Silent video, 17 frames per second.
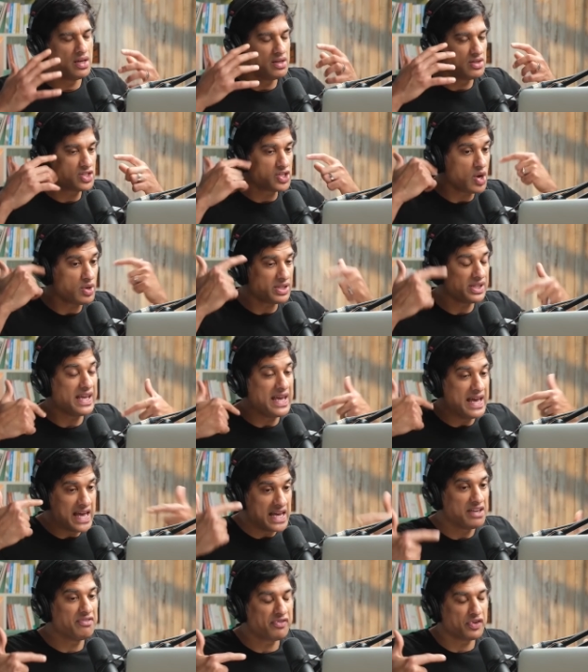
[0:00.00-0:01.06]
totally
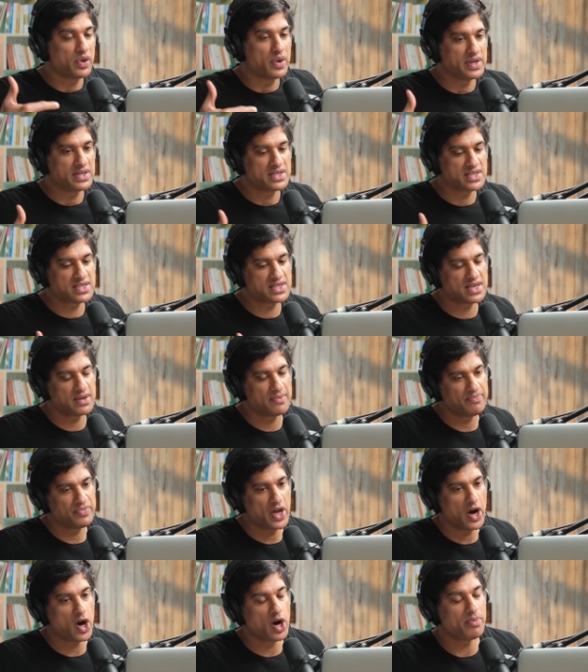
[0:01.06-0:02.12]
influence
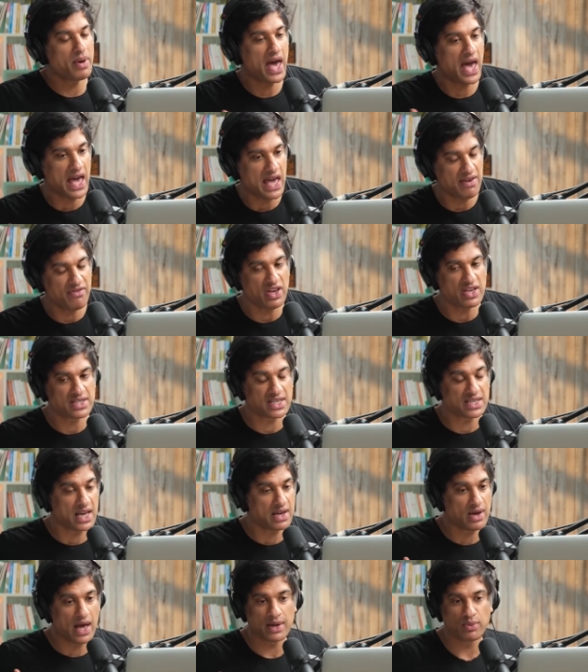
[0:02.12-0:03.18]
our behaviors
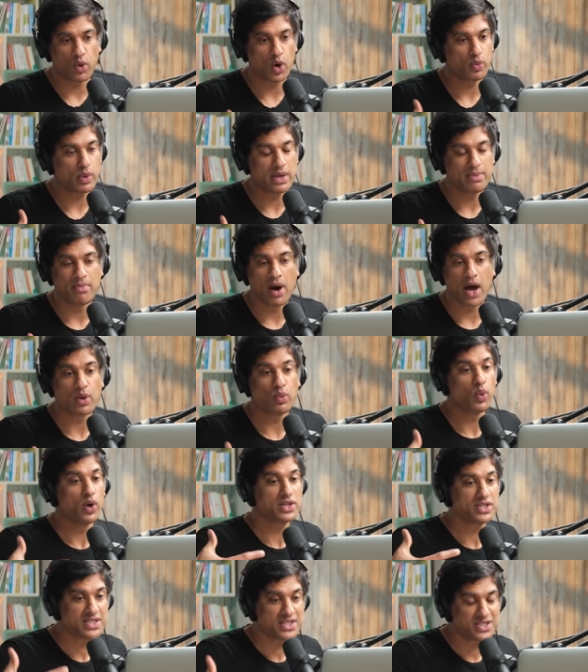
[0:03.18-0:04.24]
and what we might
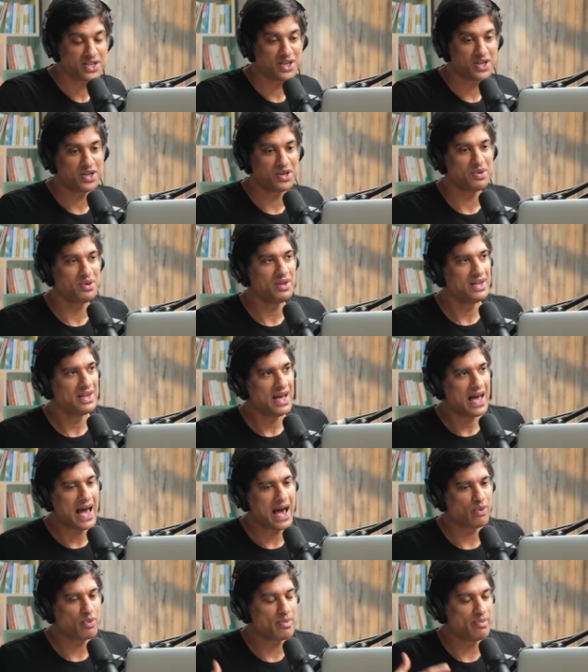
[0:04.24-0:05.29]
want to do,
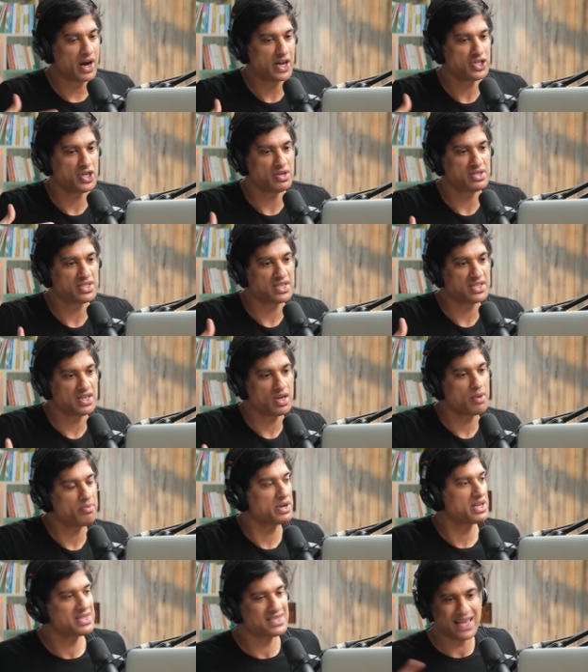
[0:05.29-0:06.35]
how we might choose to do it.
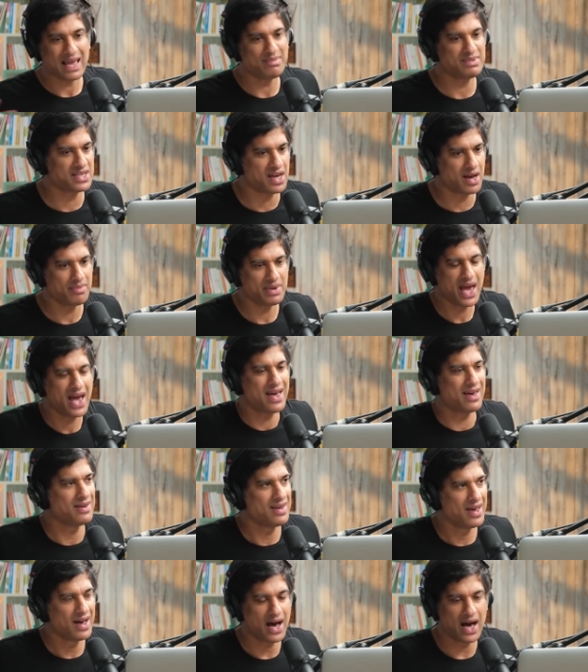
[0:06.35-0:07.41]
But at the same time,
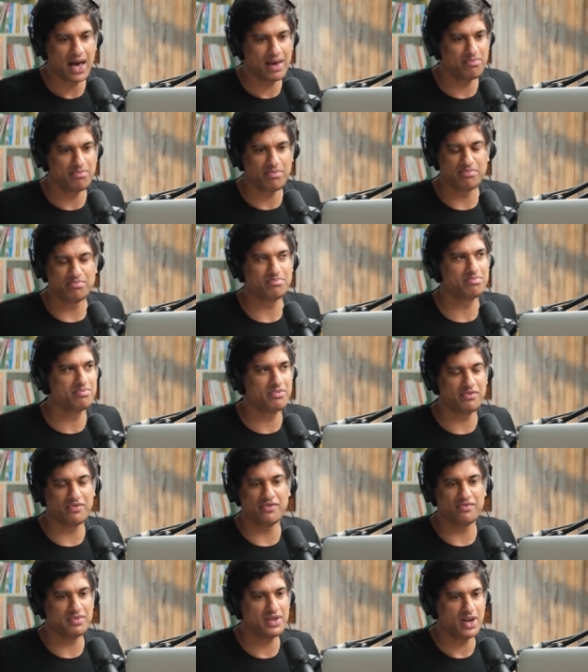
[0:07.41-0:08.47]
like
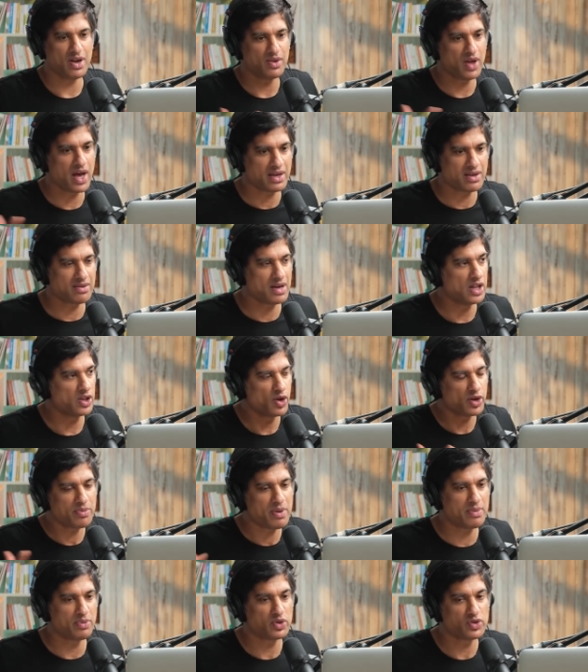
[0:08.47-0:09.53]
a lot
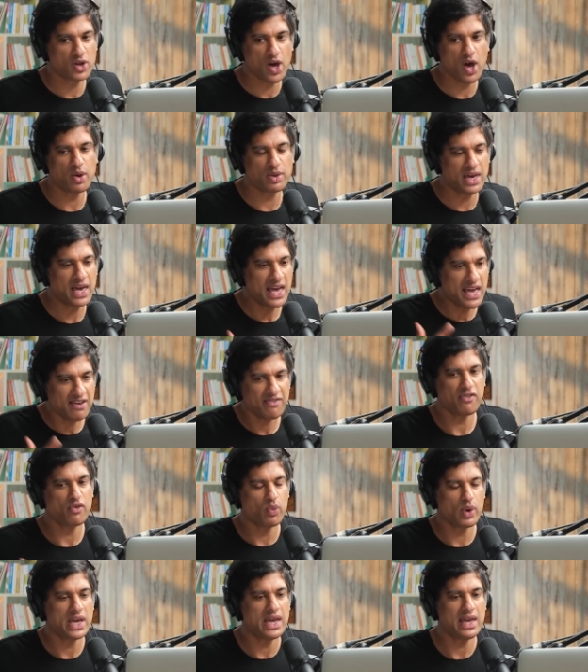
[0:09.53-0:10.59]
of people know that if
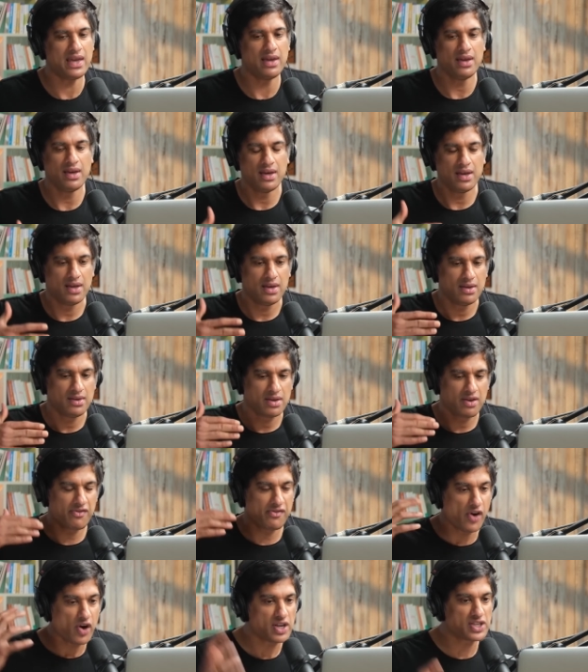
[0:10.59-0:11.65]
we
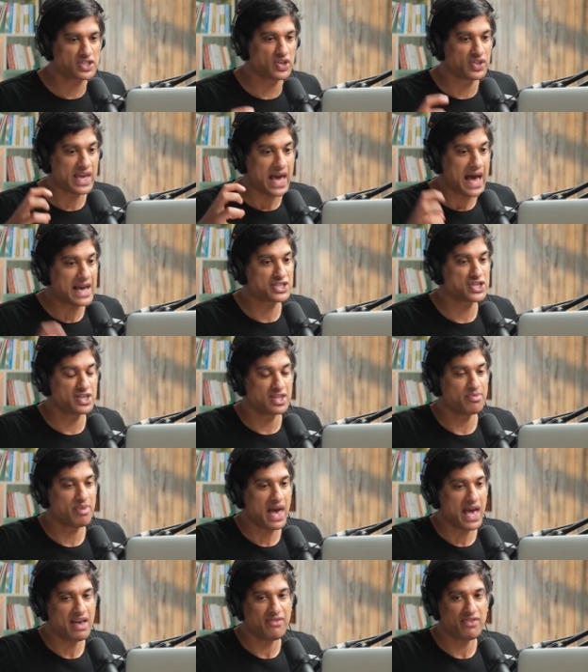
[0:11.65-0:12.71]
focus on the action and the
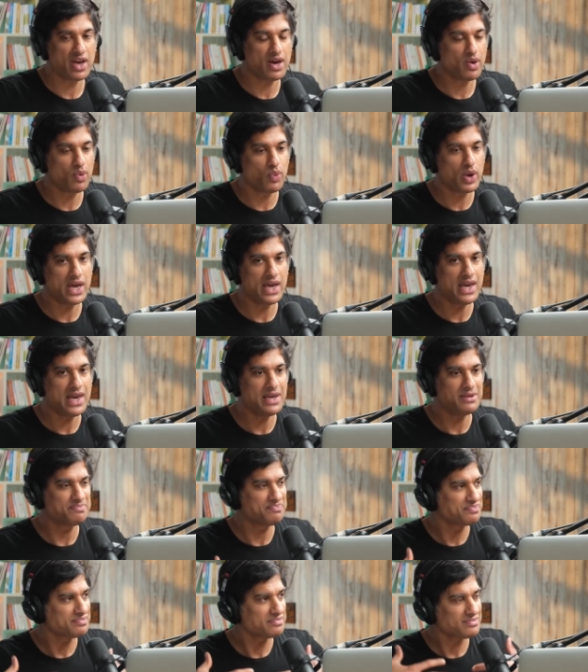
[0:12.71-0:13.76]
behavior, we
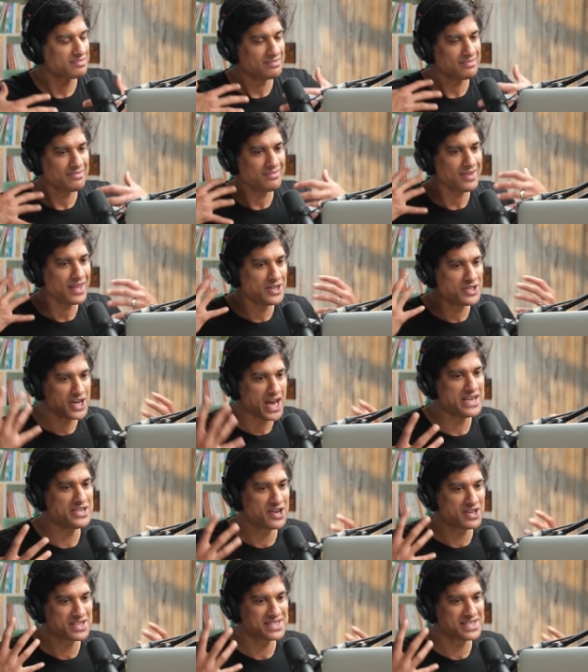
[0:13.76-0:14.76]
change our